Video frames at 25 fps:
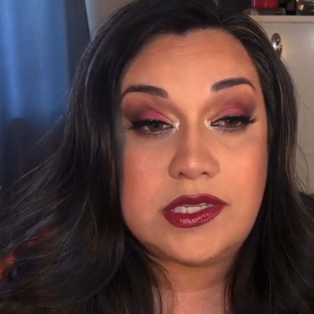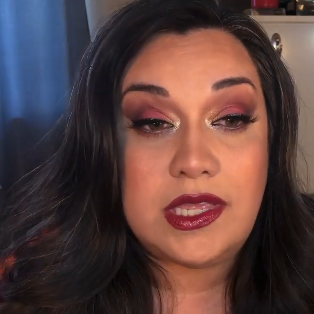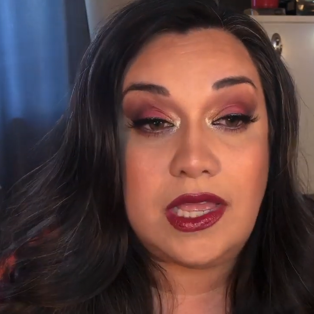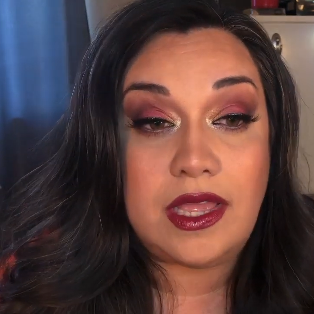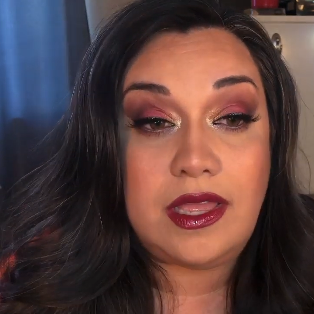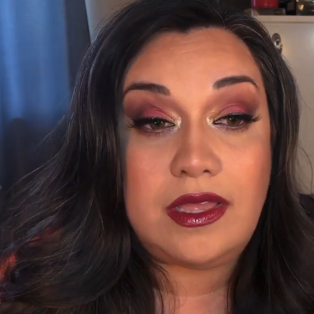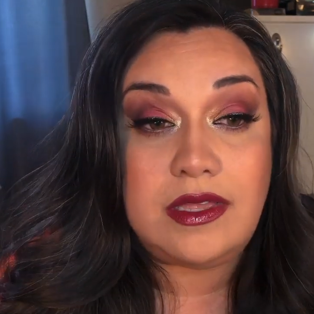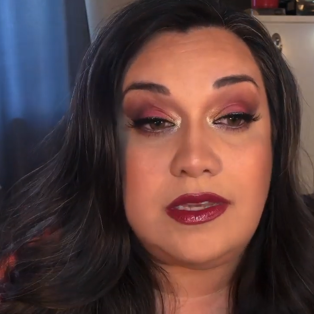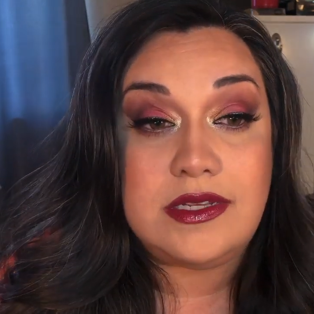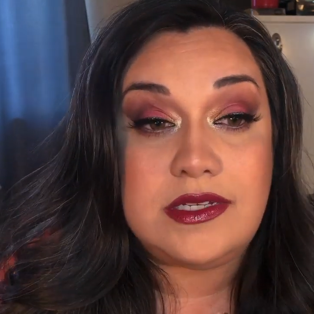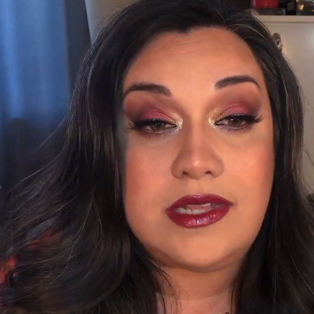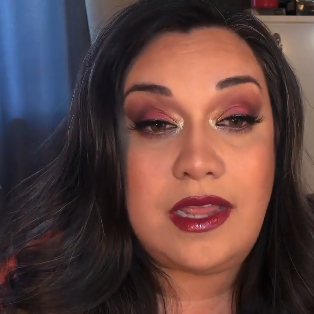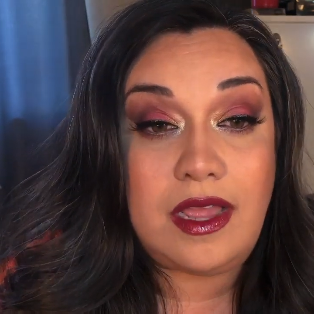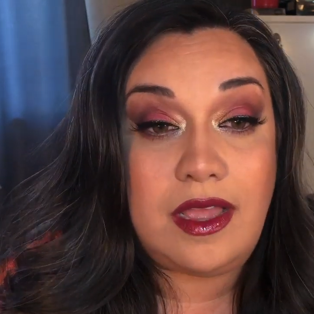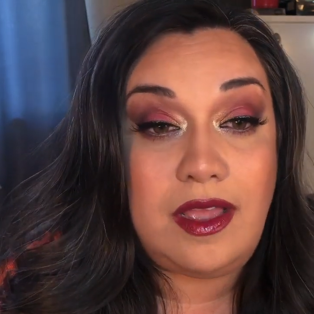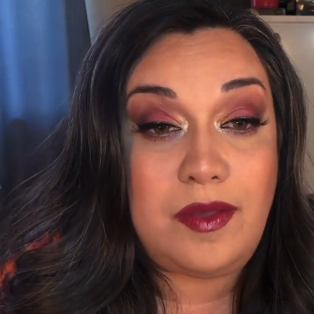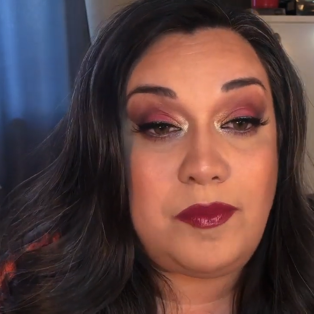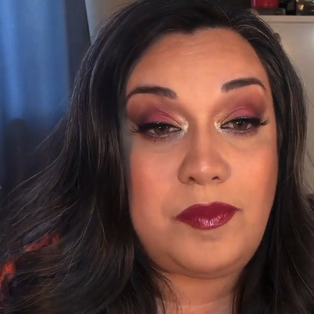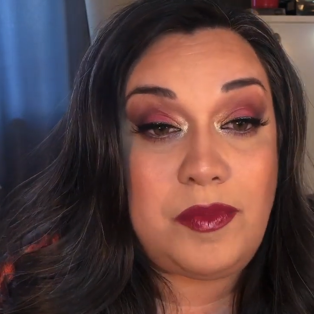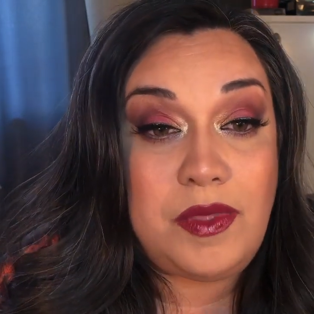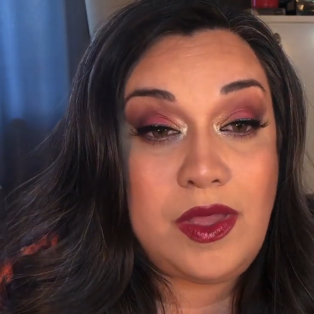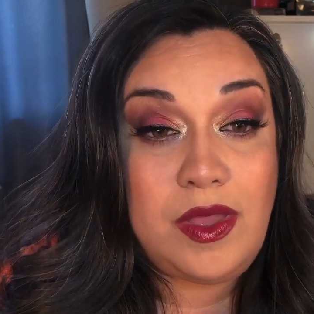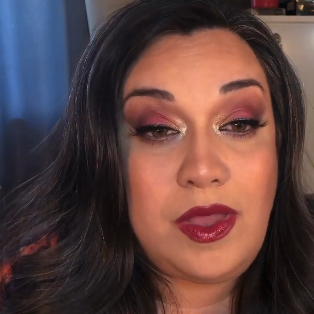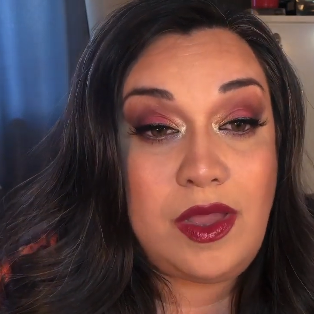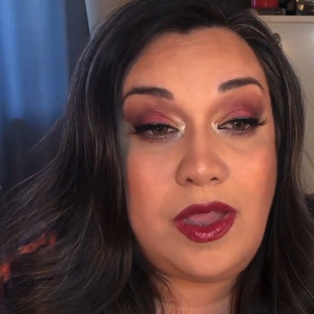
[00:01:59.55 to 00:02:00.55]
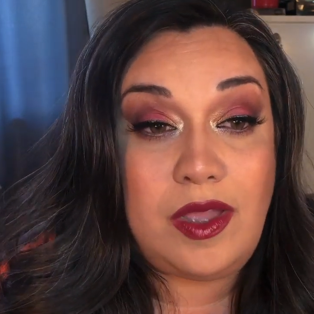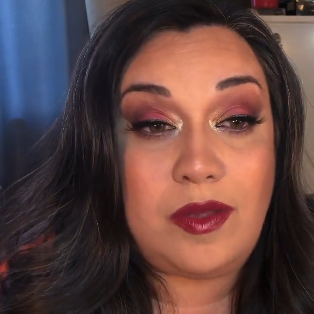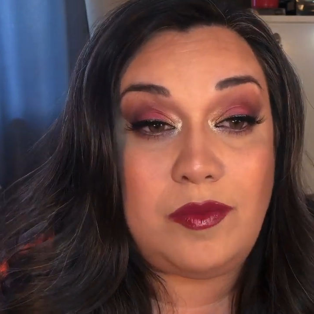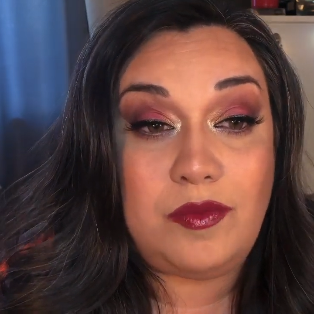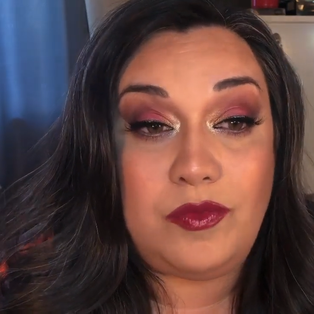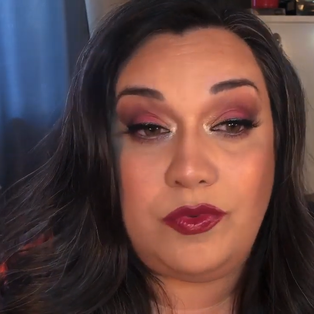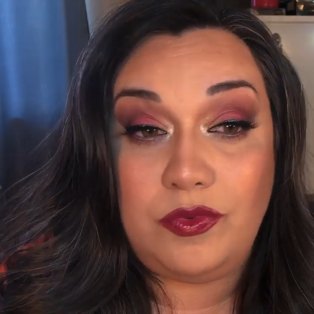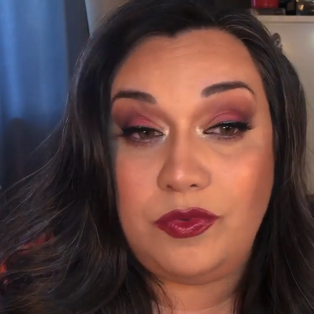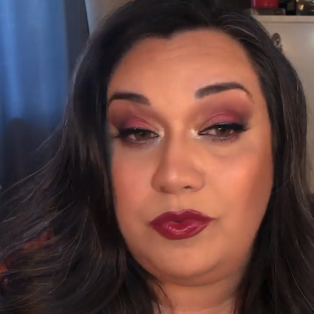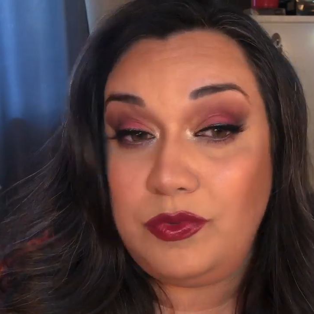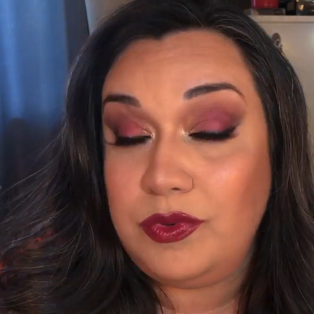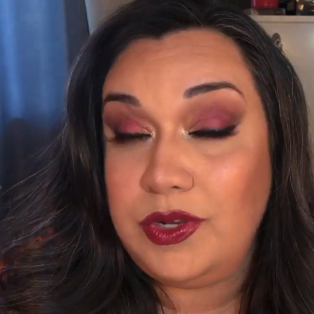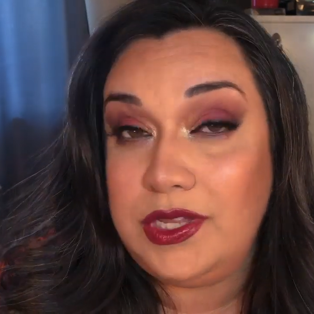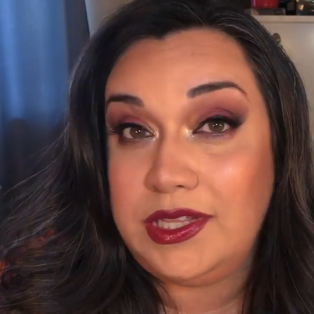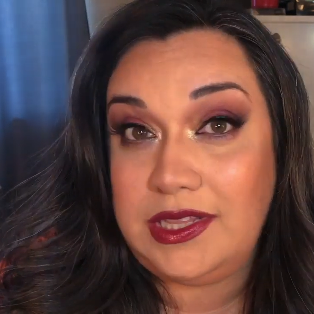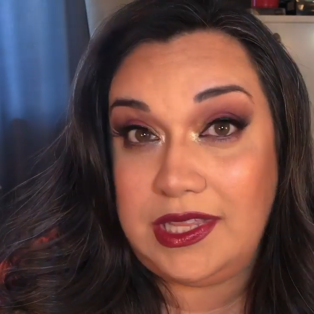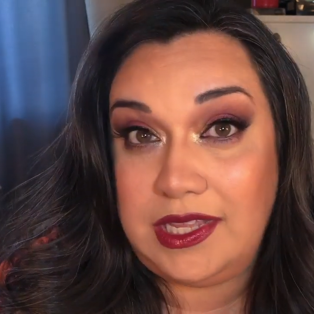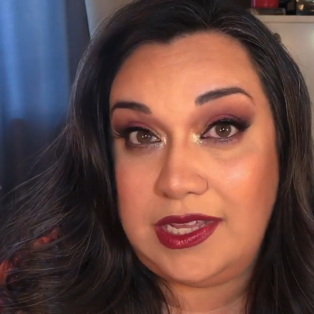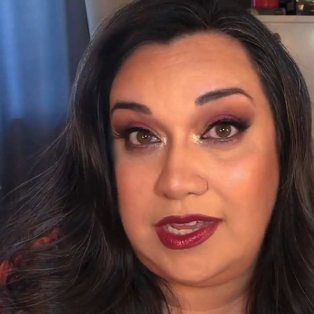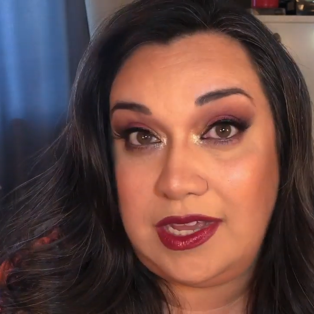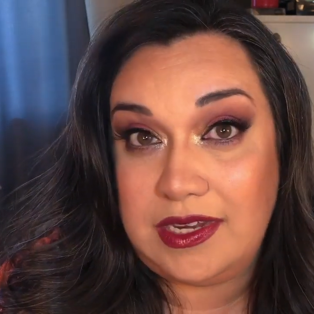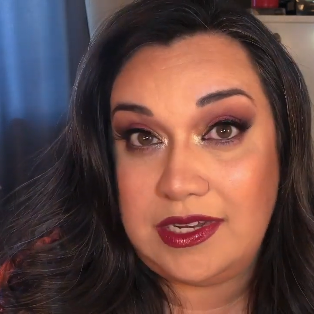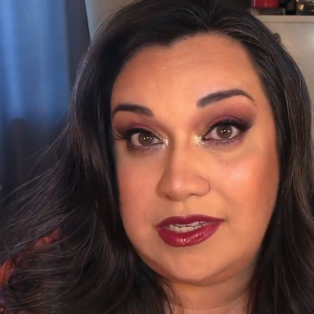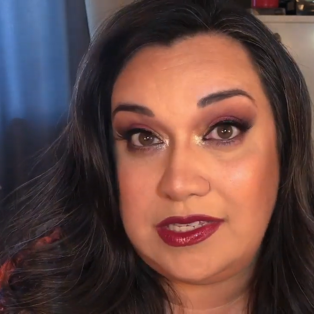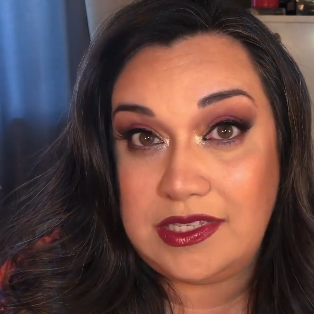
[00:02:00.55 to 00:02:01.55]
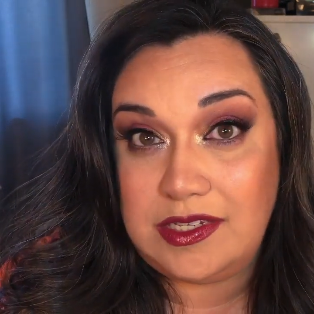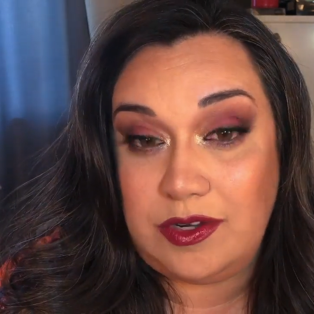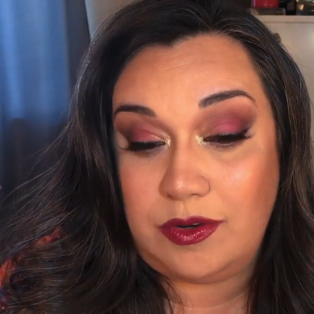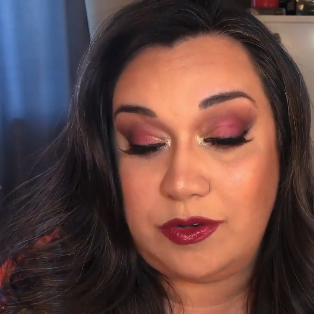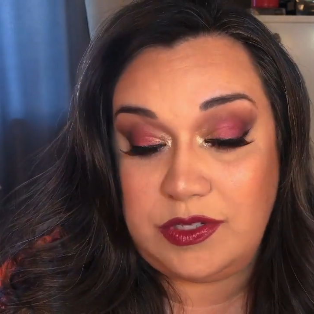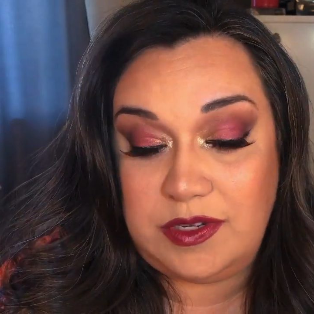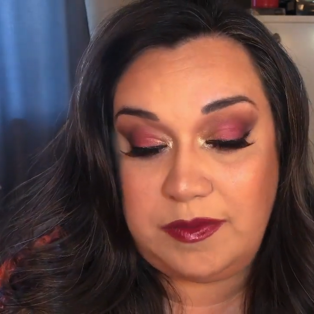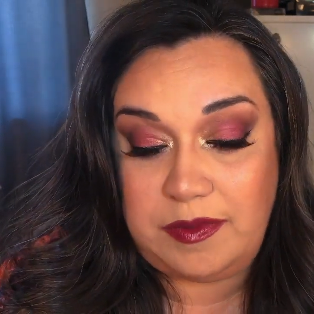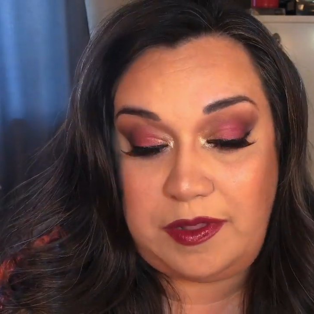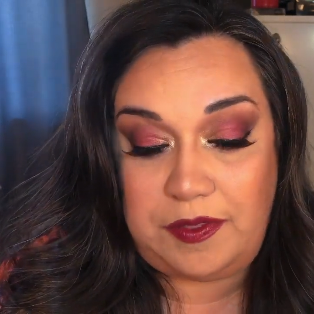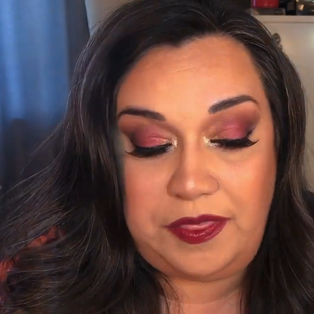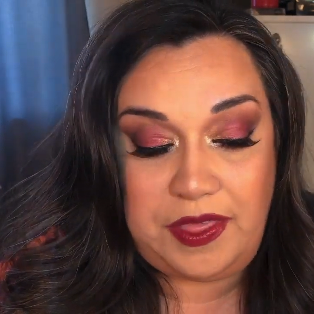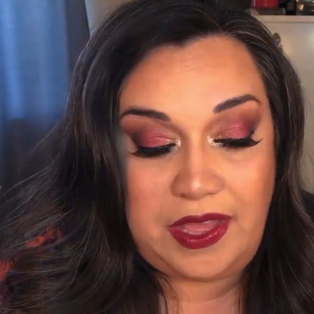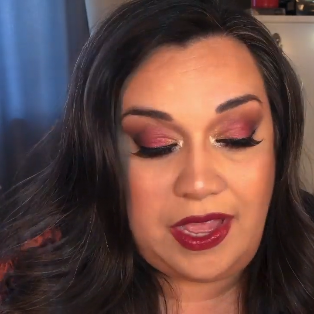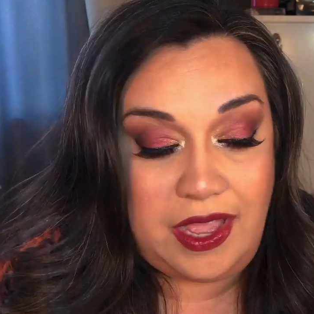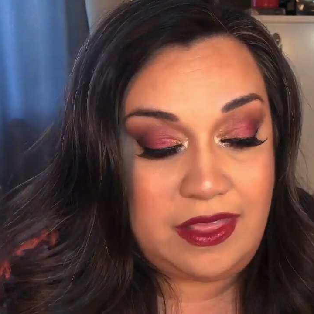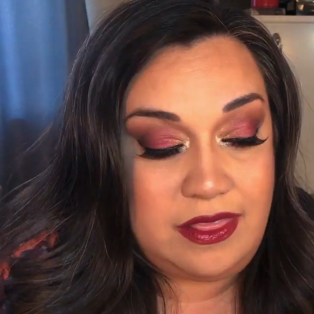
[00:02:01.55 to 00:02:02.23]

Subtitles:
and I'm really kind of stoked about that.